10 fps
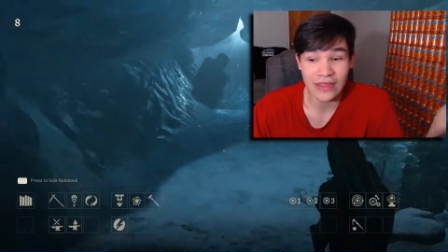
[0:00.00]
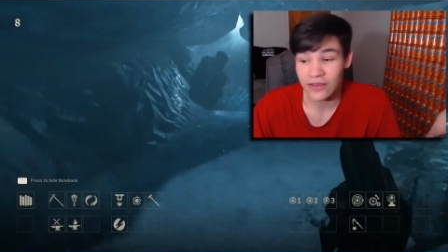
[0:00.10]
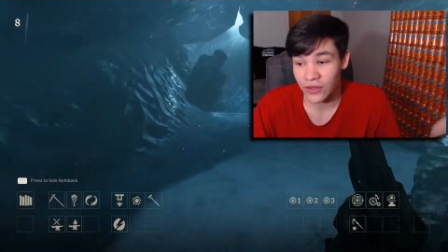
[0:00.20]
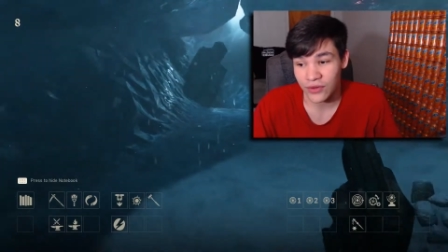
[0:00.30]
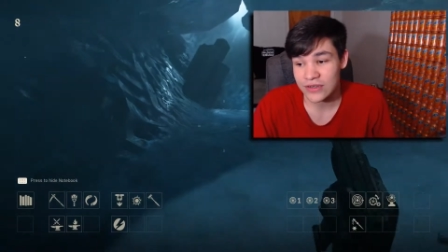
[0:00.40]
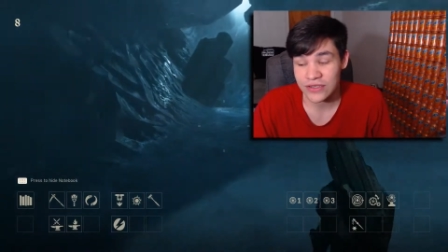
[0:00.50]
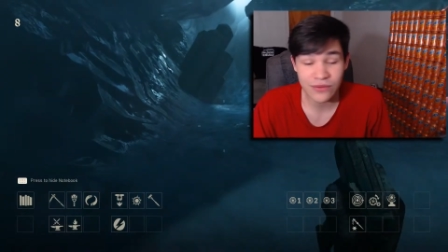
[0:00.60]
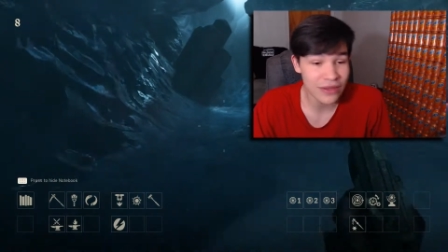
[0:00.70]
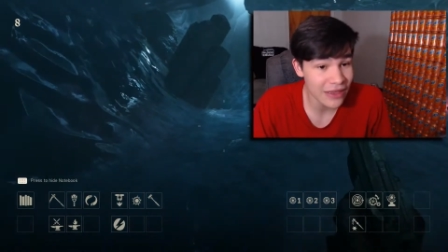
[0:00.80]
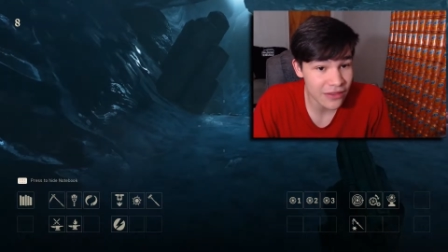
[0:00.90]
That's all there is
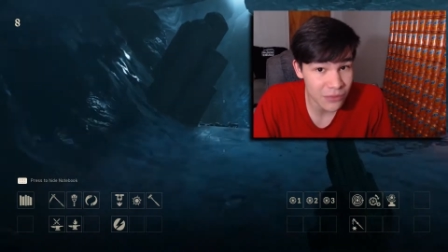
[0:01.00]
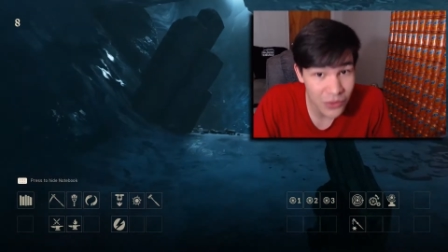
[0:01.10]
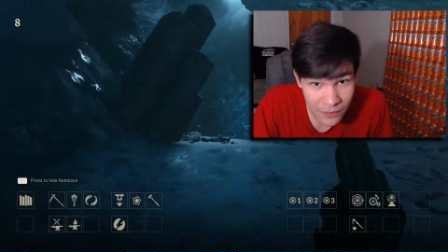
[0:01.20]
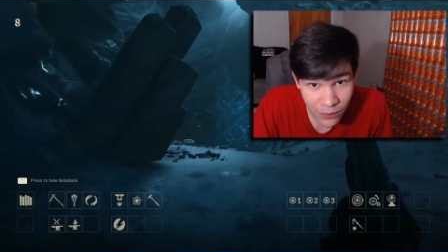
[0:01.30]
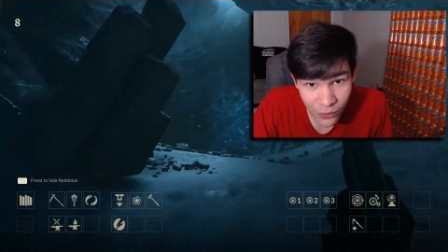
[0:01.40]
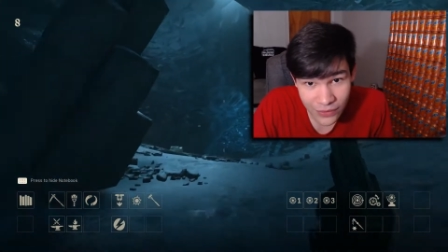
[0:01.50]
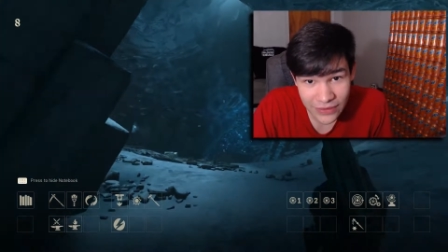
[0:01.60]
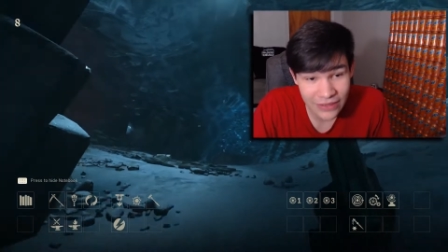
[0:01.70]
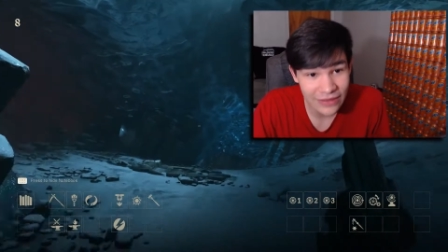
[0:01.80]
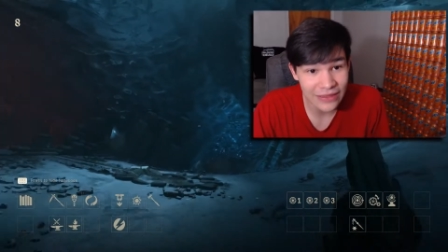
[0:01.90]
to it, and that's the most important
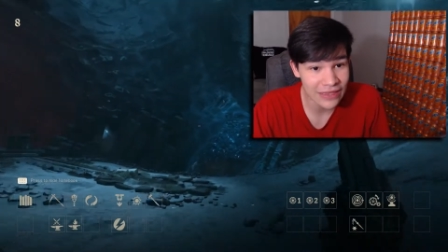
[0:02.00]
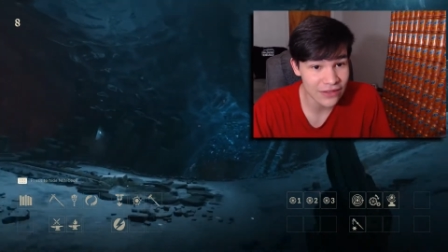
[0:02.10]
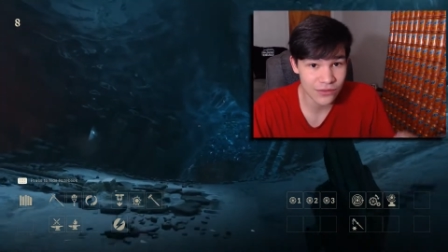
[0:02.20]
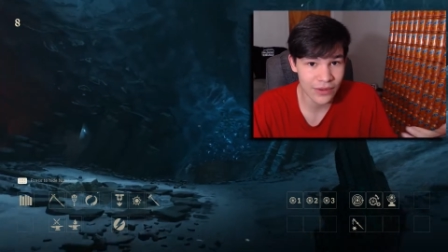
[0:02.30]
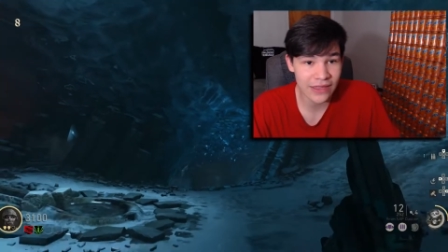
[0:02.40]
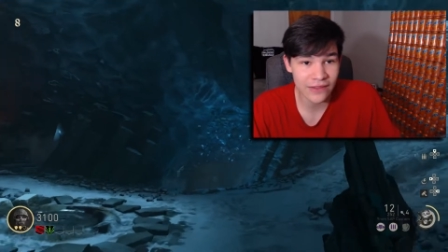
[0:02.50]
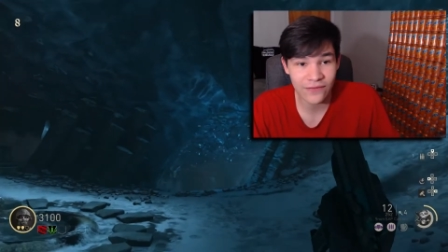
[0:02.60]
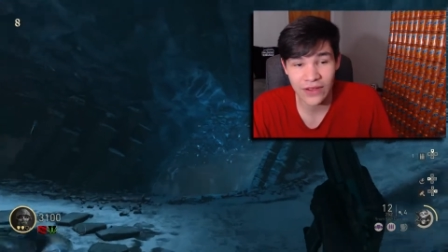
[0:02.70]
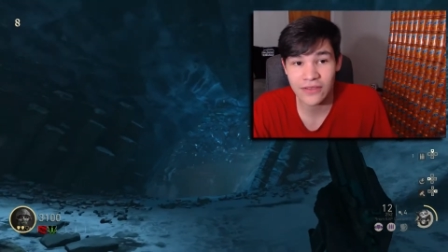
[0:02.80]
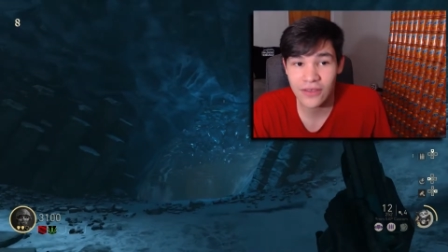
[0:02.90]
thing, that the Easter egg is
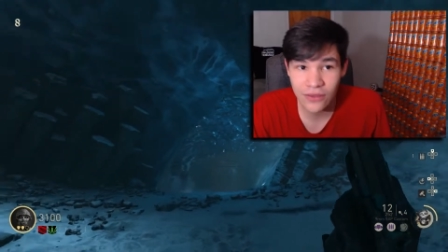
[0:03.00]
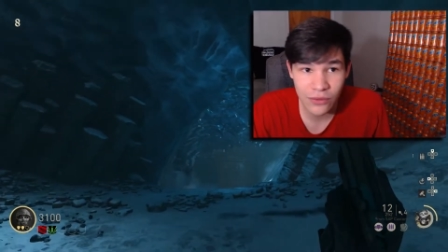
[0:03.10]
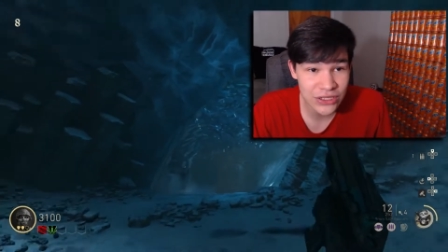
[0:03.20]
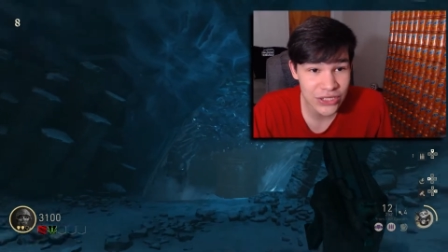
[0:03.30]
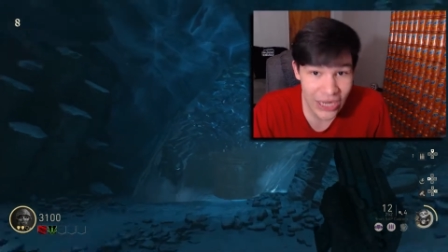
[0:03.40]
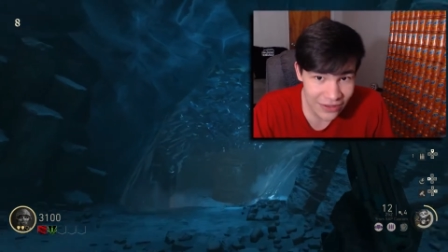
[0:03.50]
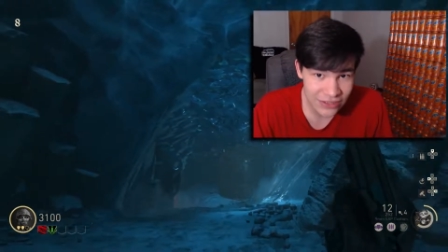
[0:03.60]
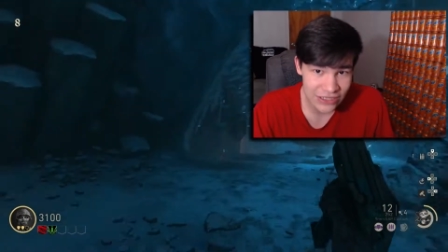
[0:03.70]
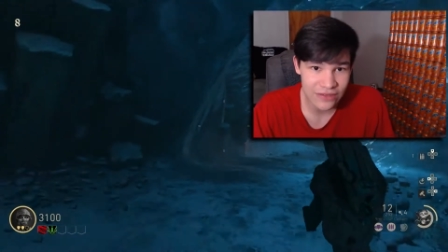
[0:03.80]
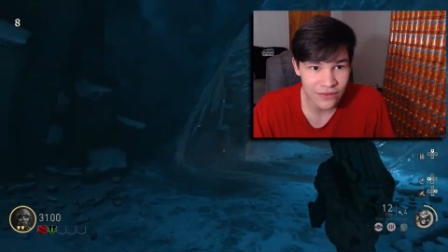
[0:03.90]
fun to do and
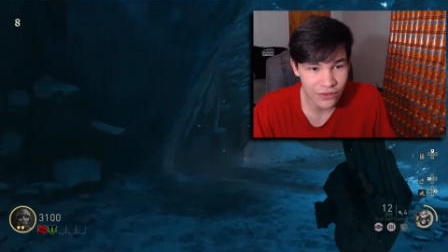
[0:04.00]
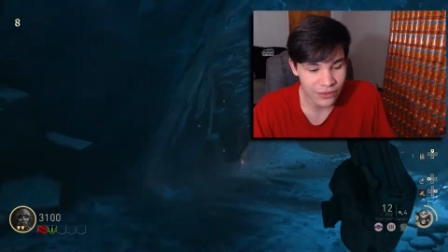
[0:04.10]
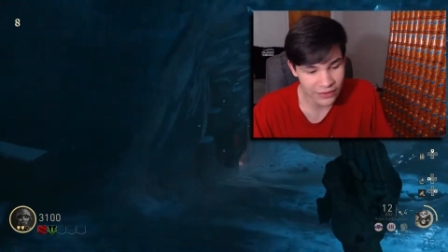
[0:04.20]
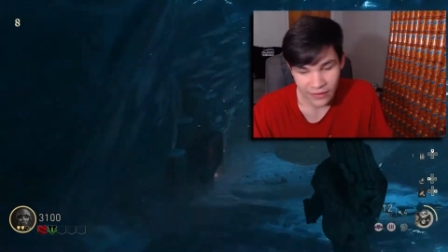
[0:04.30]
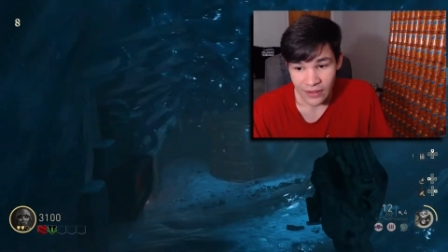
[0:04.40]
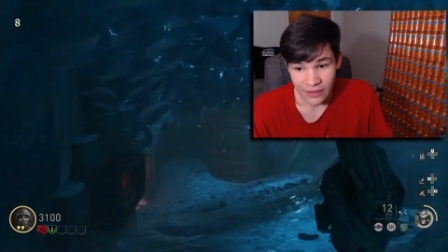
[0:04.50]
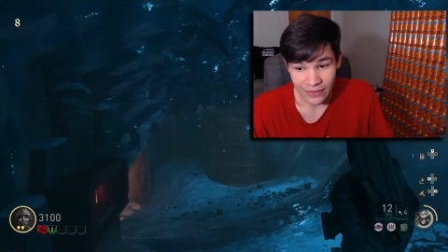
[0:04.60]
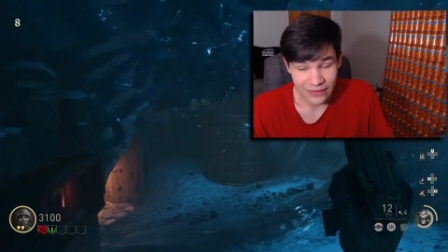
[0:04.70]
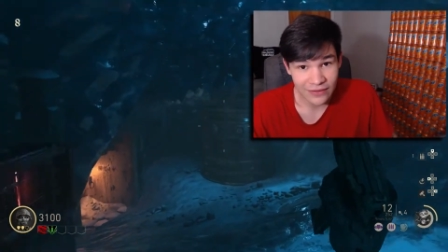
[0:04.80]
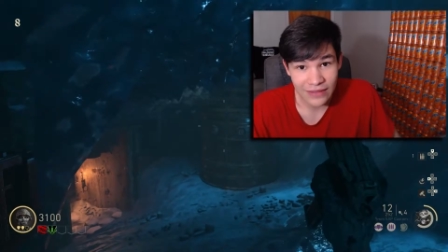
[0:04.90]
challenging to do, and
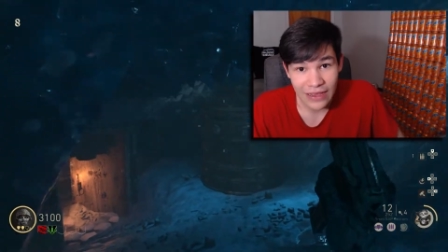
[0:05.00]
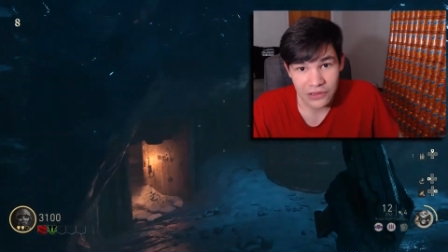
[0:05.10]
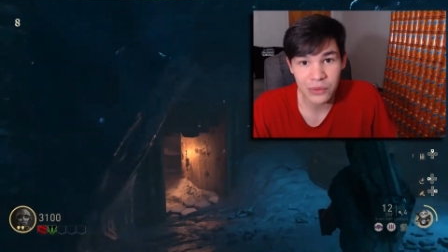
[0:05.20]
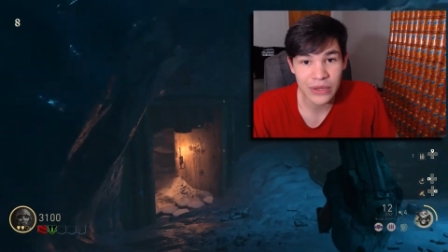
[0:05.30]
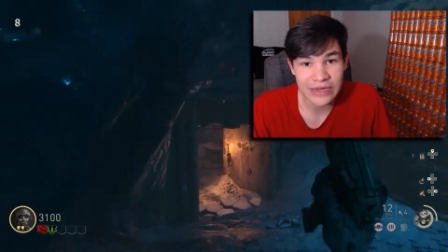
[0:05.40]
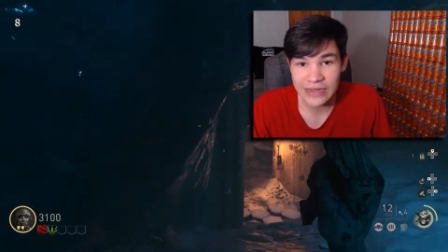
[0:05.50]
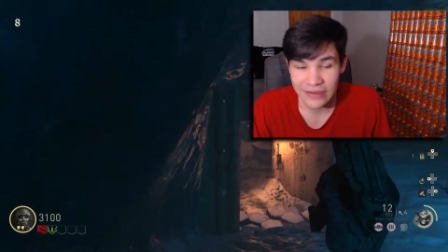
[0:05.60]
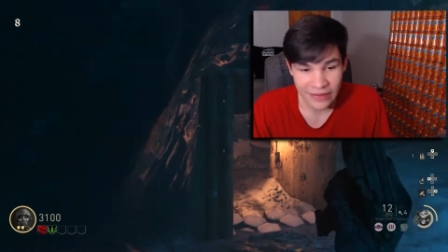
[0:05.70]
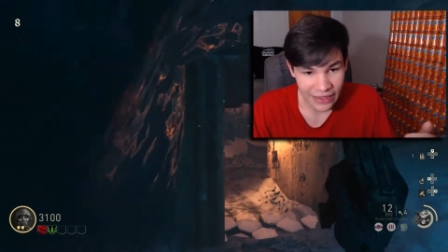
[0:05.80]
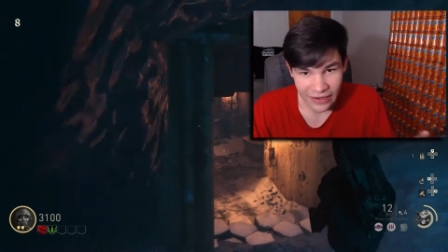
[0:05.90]
that's exactly what it
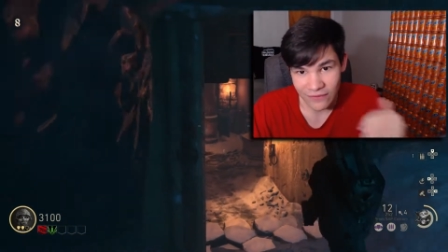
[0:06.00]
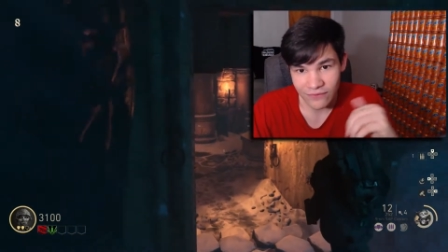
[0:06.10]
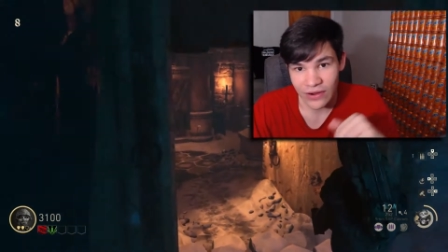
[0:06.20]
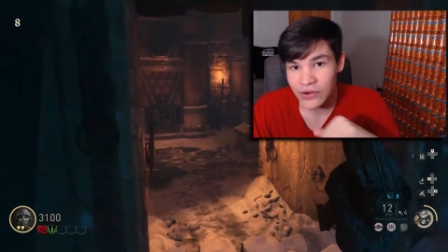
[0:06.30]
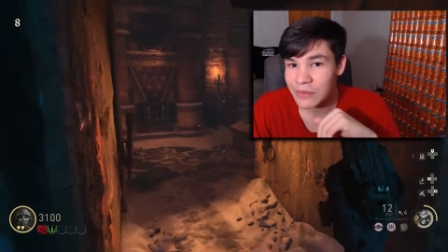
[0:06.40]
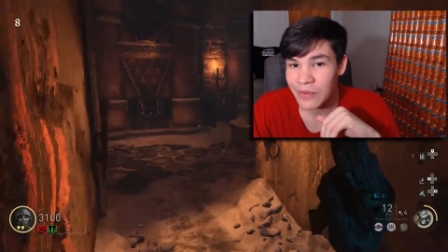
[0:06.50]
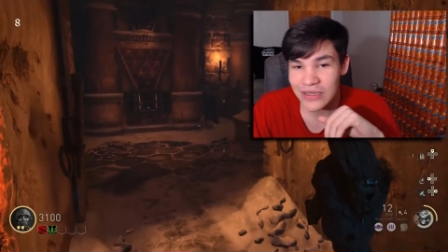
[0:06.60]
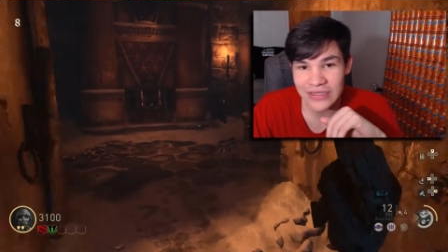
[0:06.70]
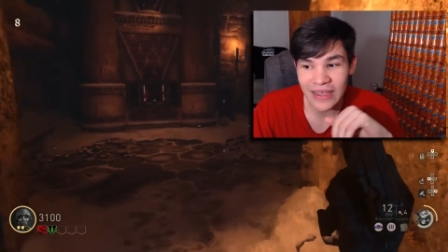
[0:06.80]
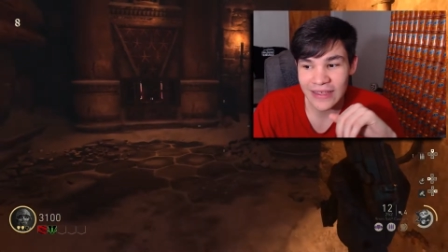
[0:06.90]
is, and I very
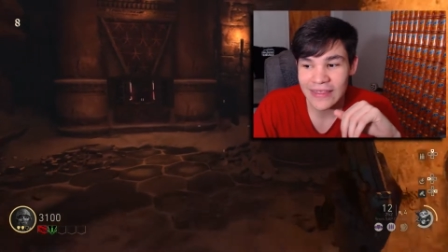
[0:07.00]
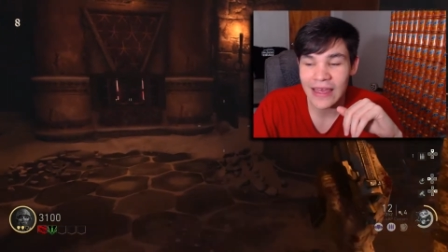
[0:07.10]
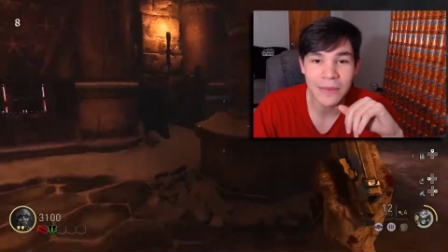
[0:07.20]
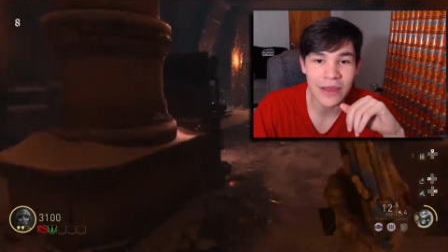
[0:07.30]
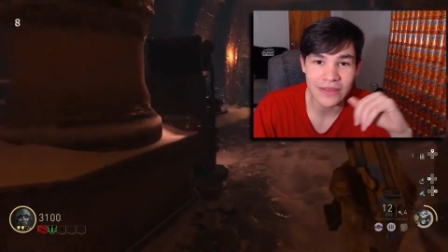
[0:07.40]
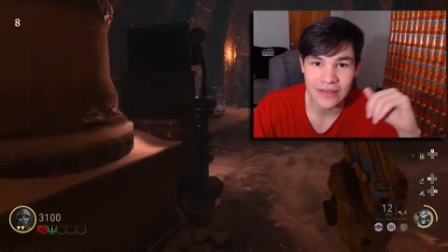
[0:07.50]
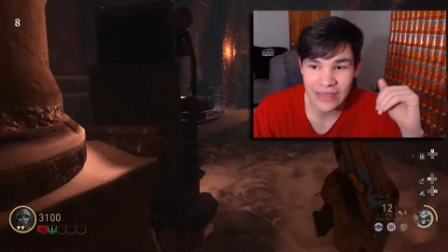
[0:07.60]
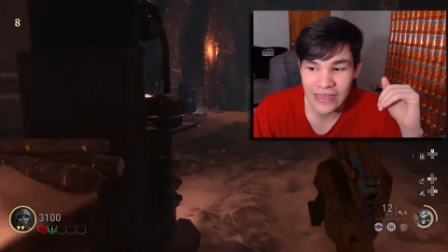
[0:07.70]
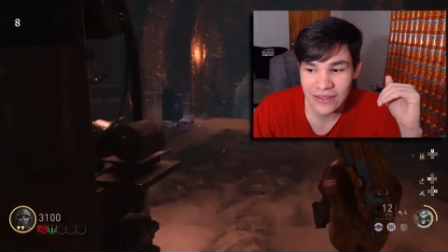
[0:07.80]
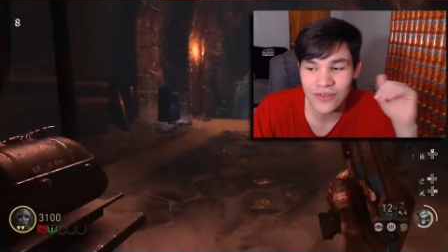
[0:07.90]
much like that about this
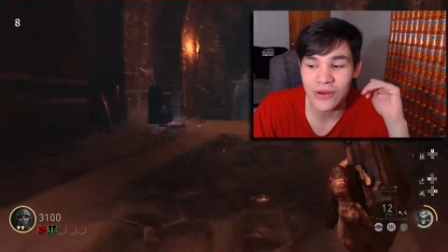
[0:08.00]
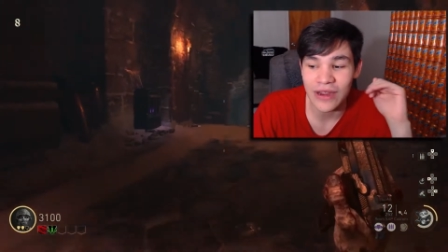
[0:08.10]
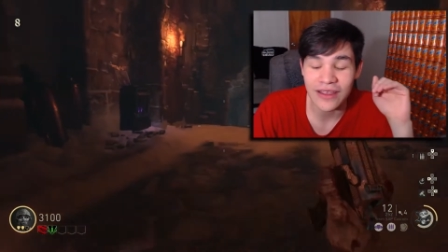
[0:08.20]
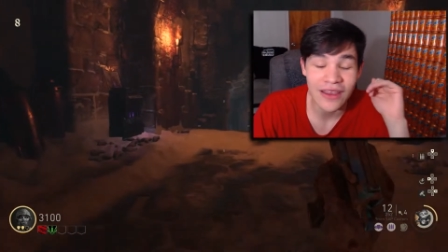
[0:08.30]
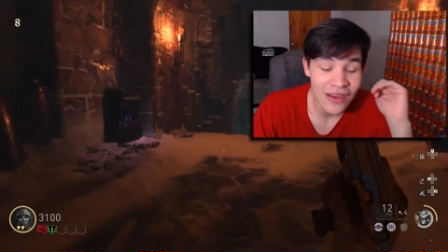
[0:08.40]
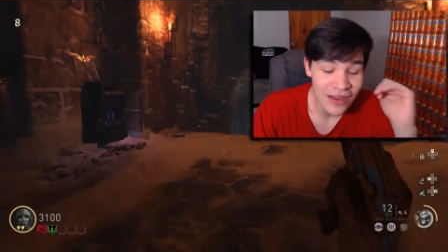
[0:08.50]
Easter egg.